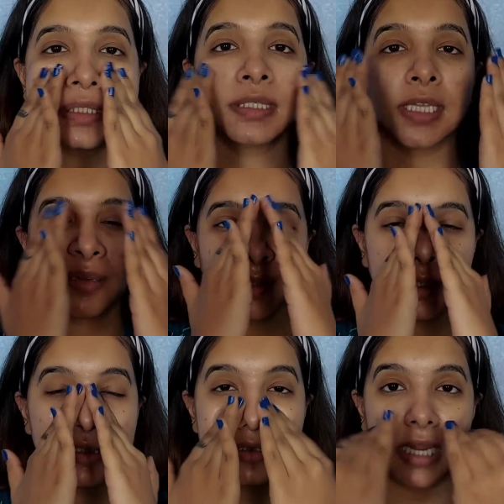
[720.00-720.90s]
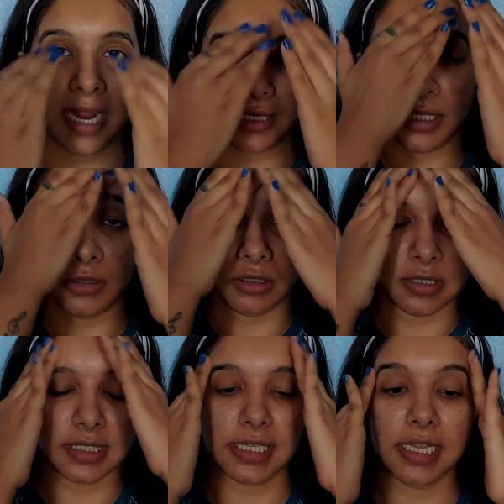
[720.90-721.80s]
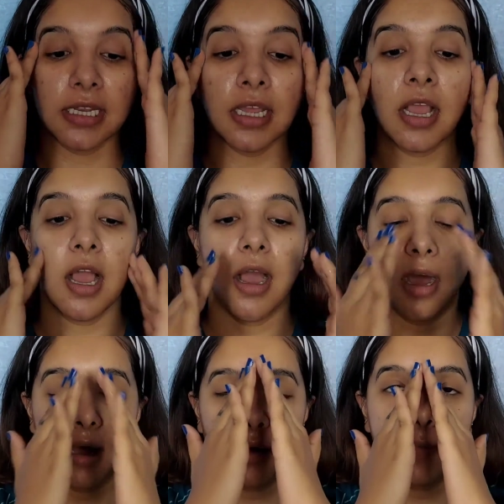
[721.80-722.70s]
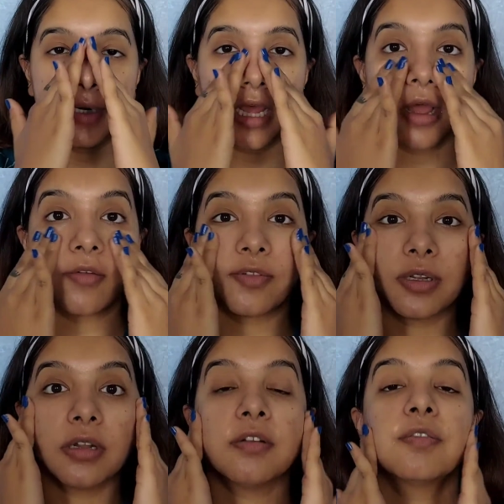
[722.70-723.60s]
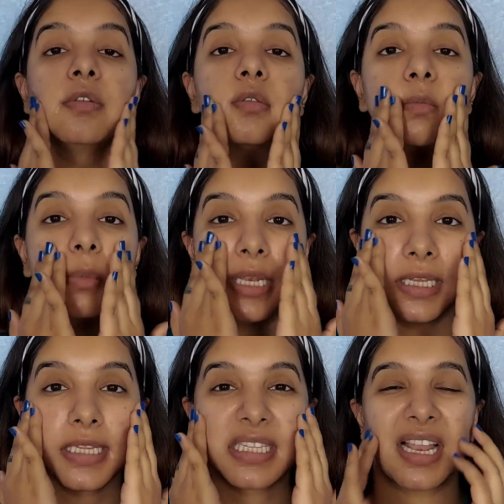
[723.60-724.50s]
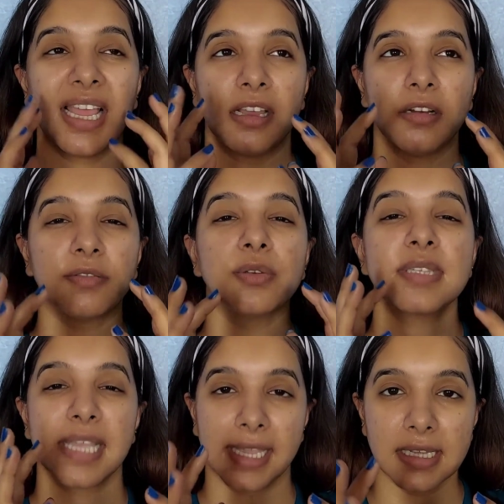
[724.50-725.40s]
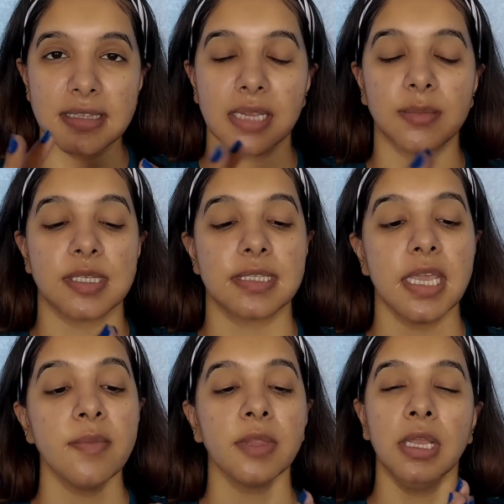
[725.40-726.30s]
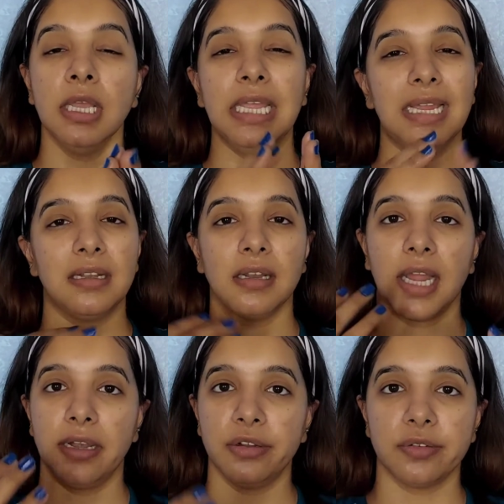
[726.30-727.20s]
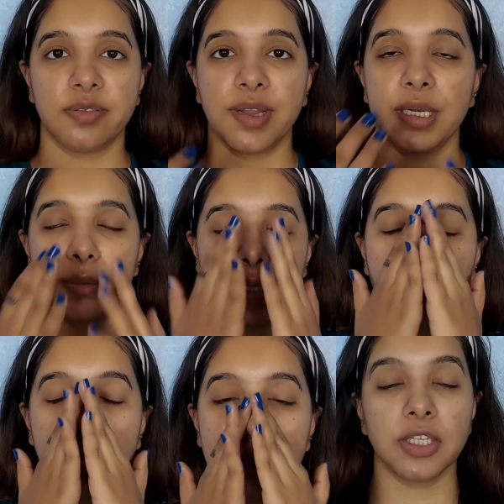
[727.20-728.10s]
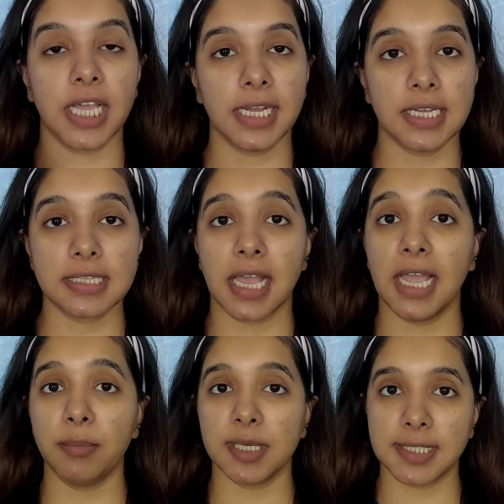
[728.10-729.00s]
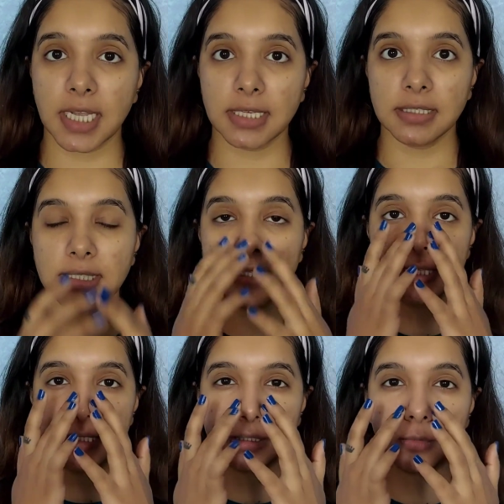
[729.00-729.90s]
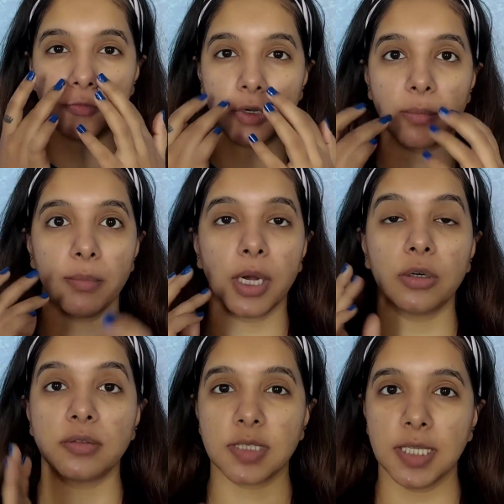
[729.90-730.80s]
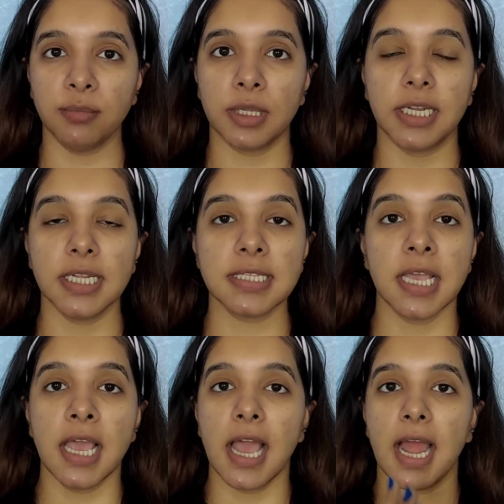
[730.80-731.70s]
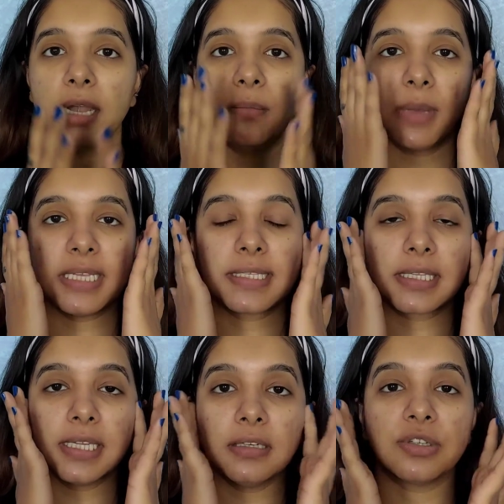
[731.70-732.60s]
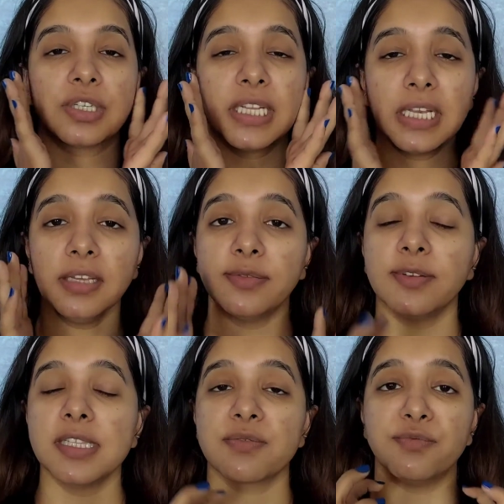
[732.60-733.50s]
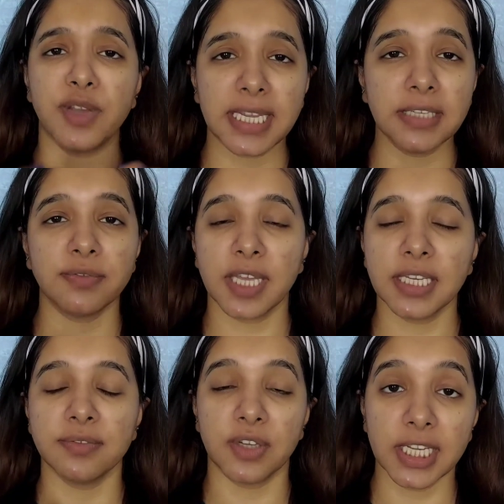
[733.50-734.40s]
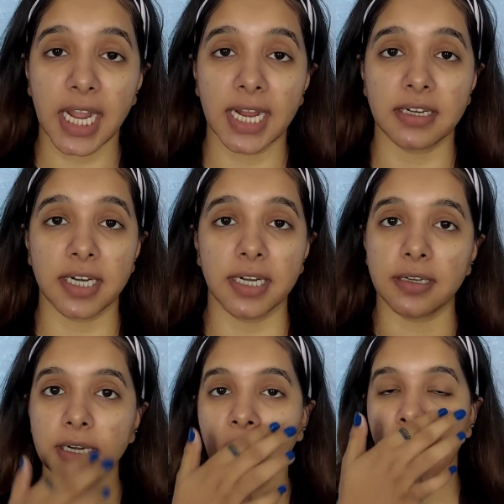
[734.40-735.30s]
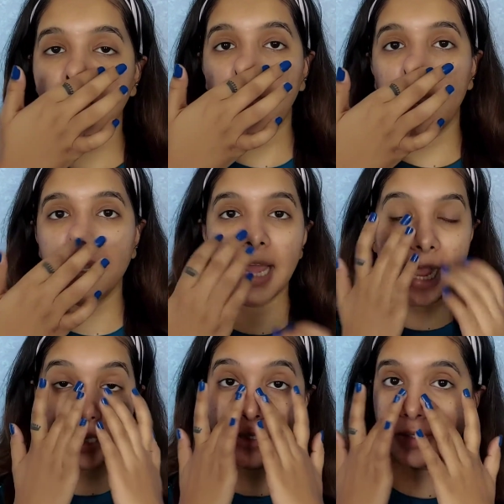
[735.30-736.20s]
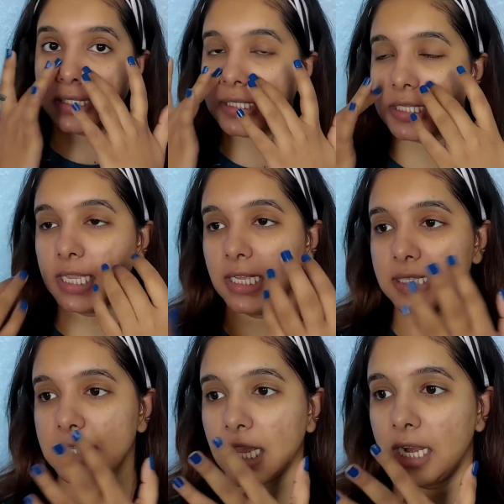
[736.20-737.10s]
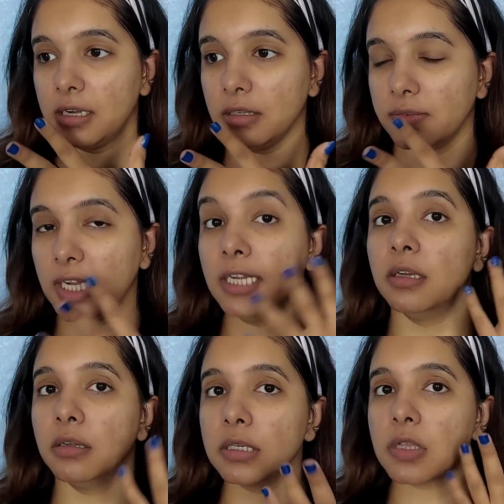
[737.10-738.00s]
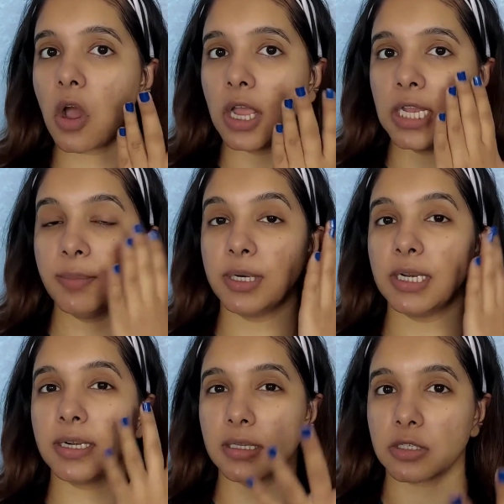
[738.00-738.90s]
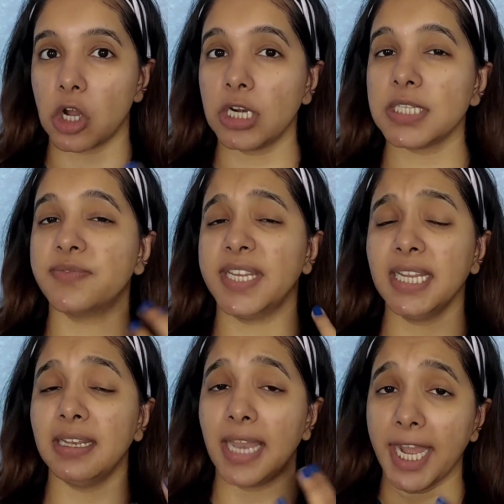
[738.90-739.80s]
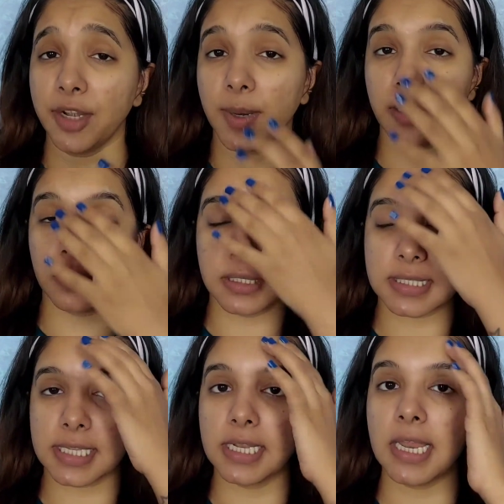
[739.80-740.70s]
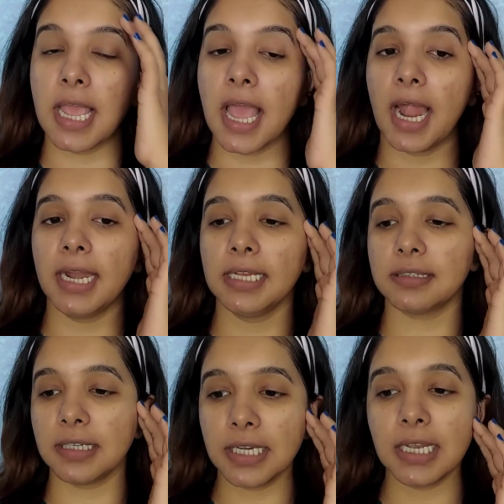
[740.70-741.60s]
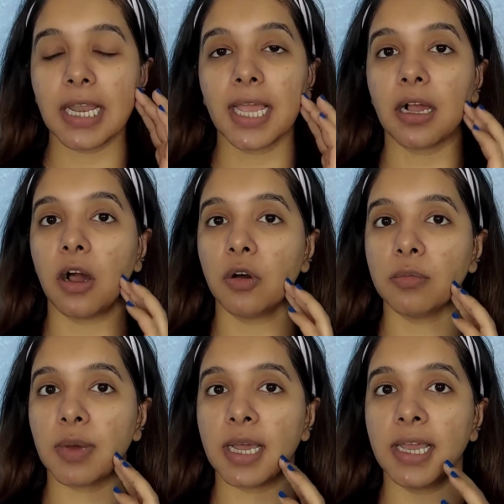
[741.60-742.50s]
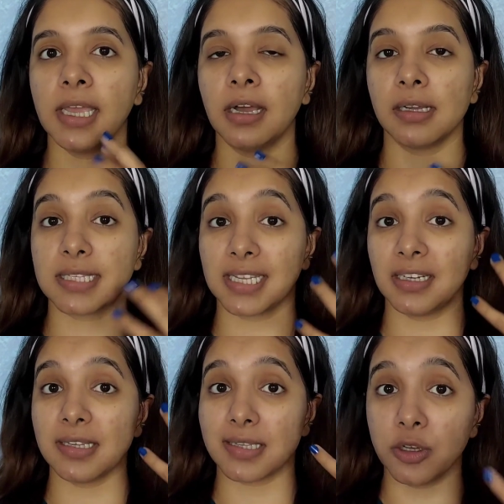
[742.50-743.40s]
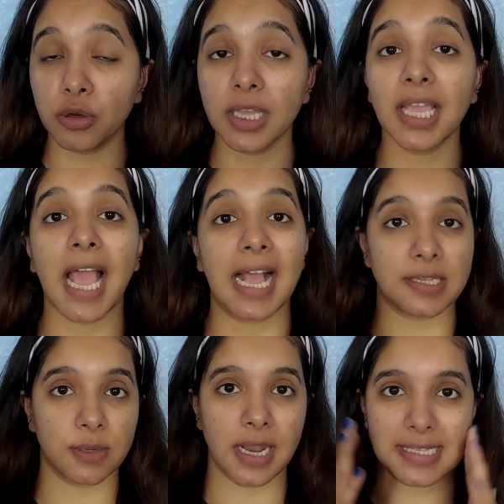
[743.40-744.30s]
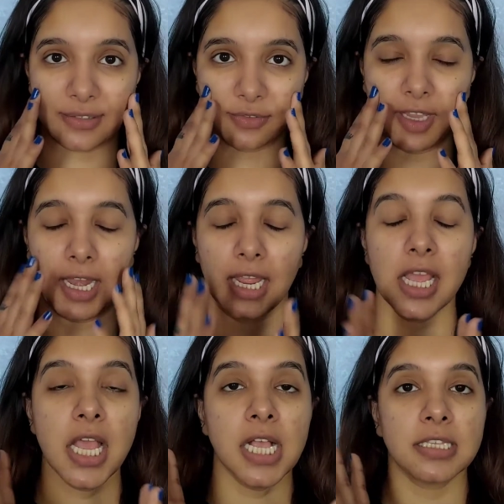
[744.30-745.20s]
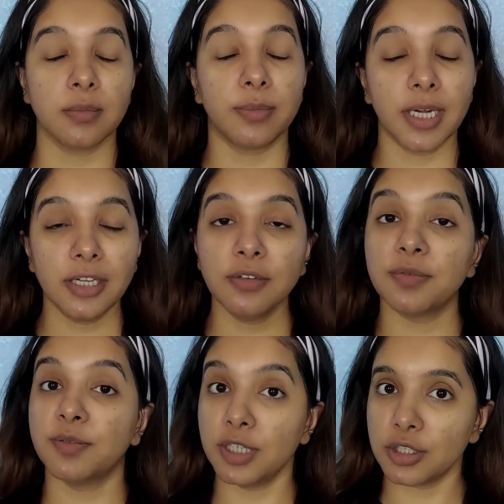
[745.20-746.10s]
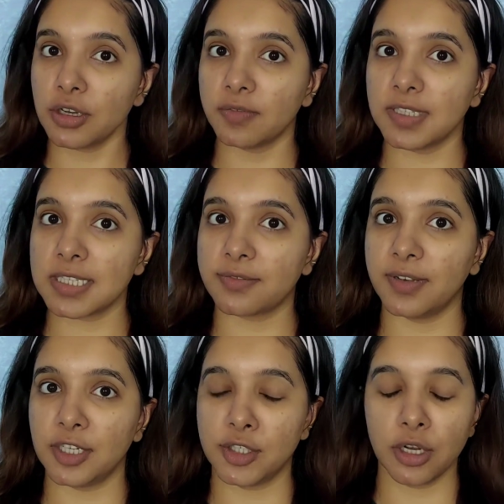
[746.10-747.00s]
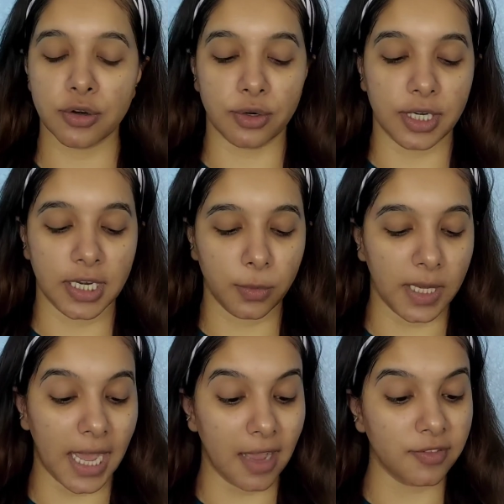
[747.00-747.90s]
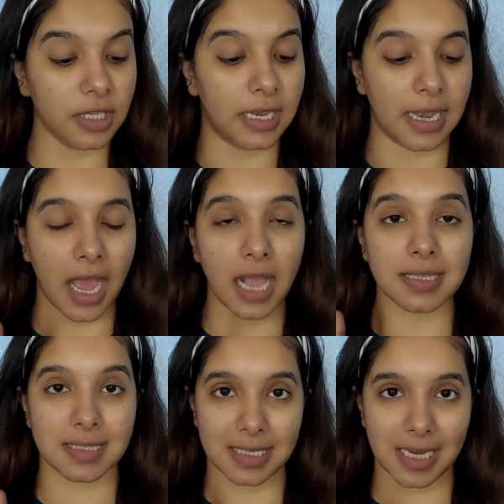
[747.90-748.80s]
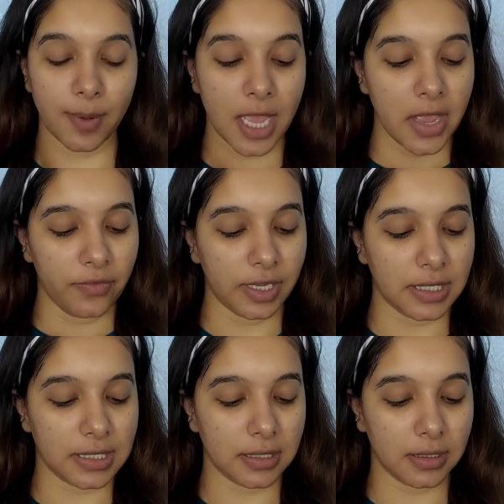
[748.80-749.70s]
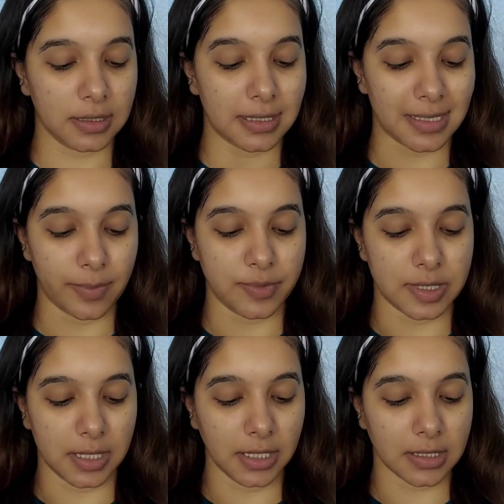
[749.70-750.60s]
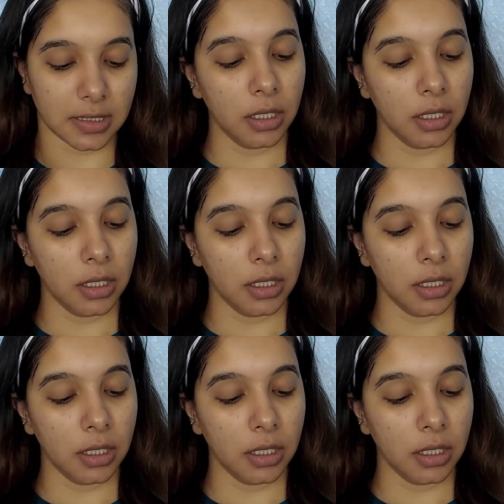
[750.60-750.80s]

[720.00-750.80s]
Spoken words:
the chemicals reacting on your skin. But after a few minutes, like a few seconds, I must say, it'll kind of fade away. So yeah guys, I massaged this serum for about 3 minutes and my skin really feels very hydrated. And as you can see, it looks oily, but it is not. It's very lightweight on the skin, and I really like how my skin is looking as well as feeling. So but to finish off this facial routine, we have the last step, that is the step 6,